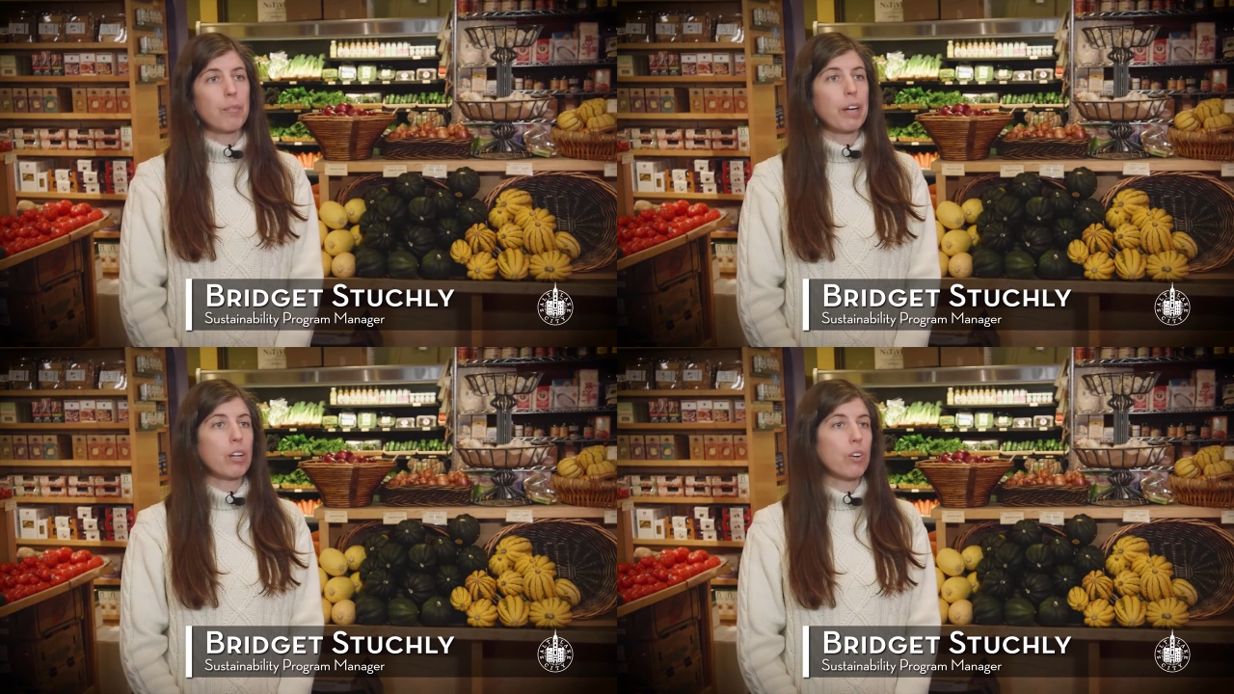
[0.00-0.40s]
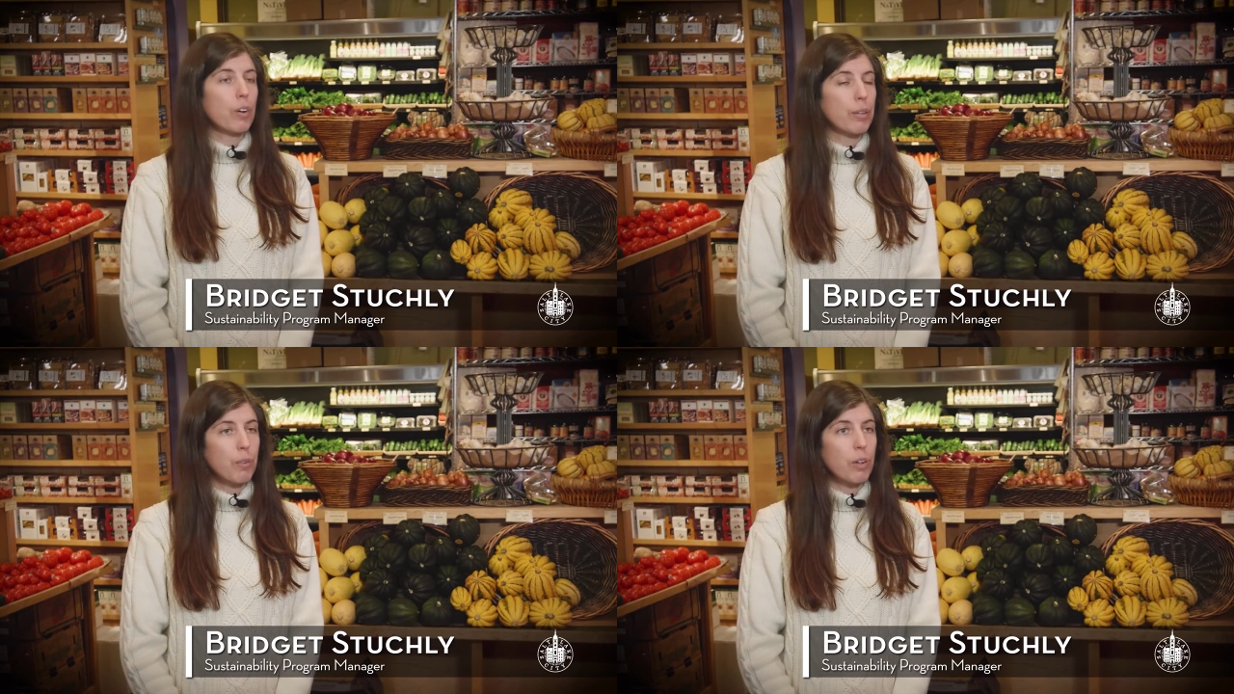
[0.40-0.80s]
by
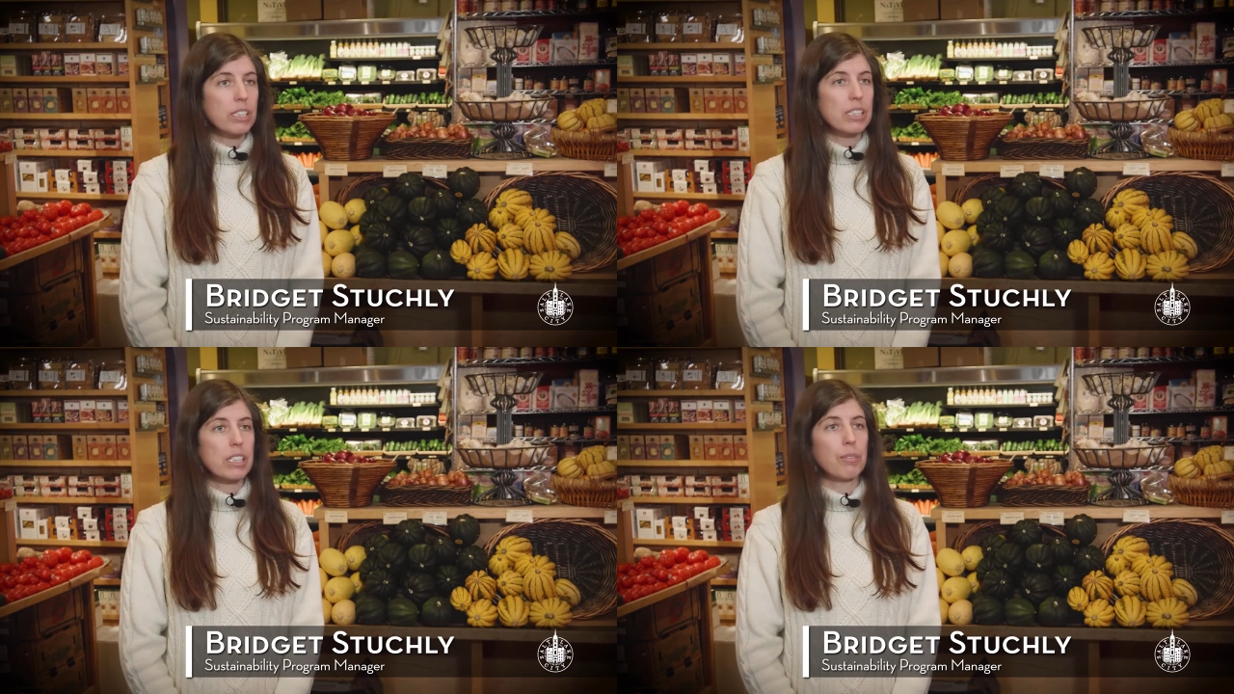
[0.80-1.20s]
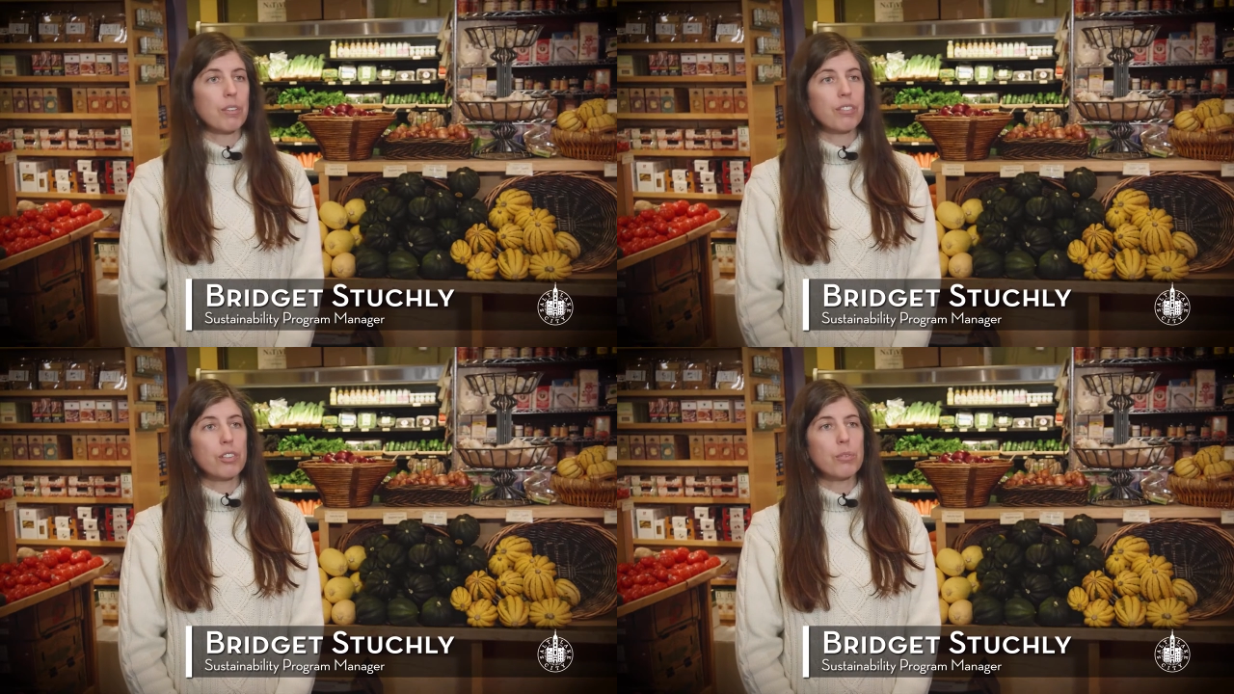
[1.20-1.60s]
growing more
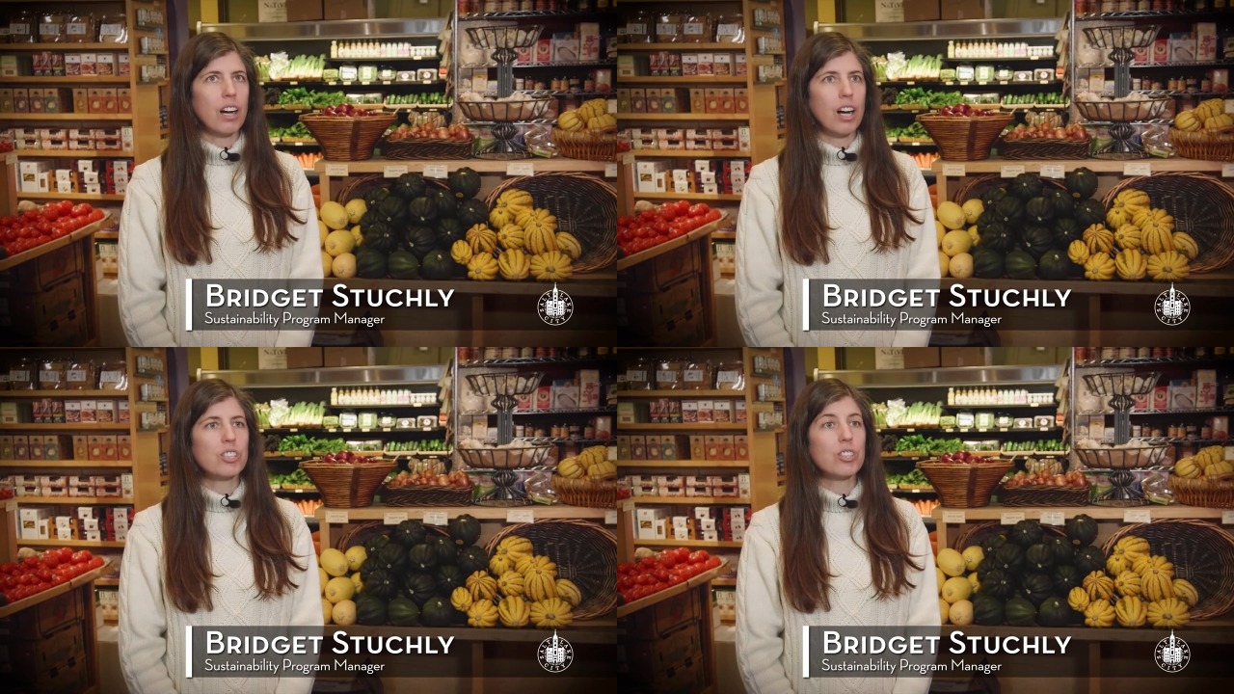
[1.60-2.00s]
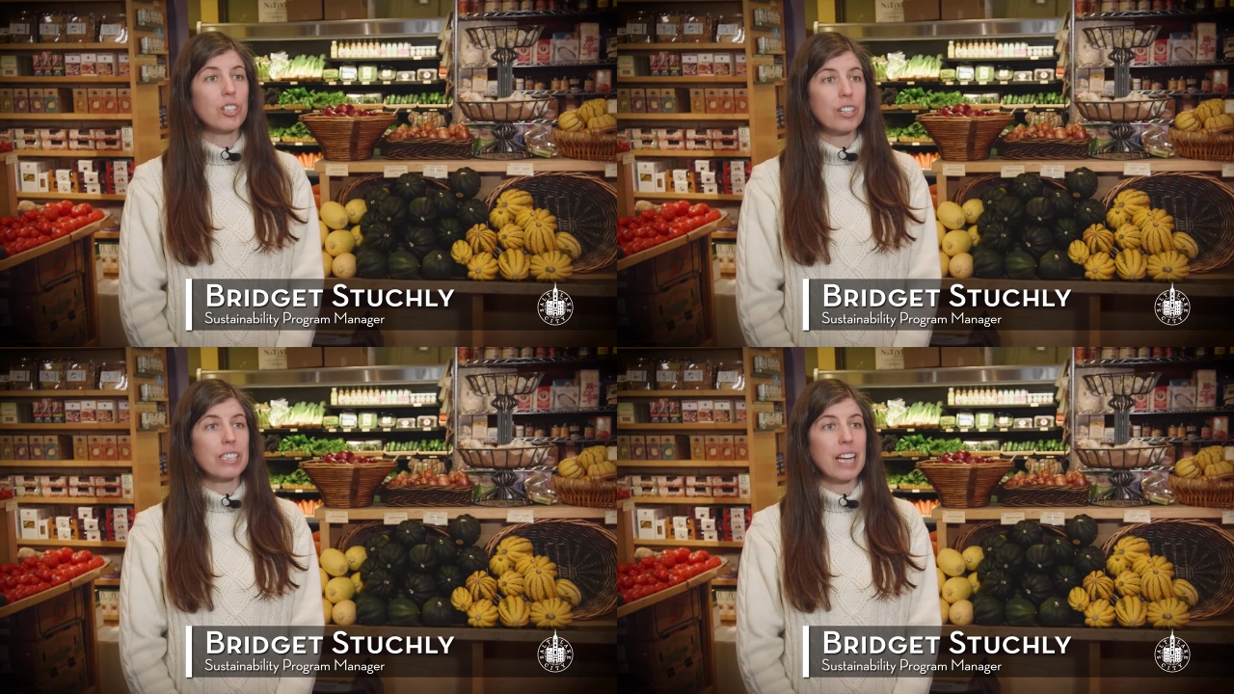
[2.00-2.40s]
sustainable food, but also
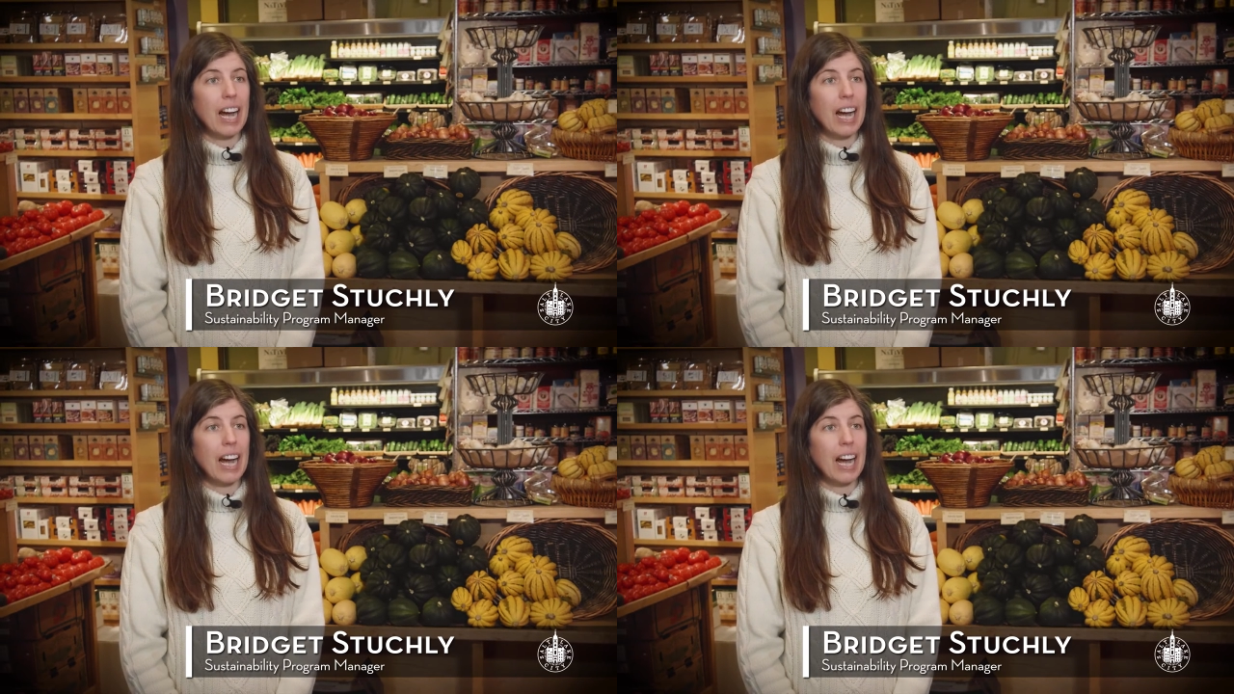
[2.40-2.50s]
increase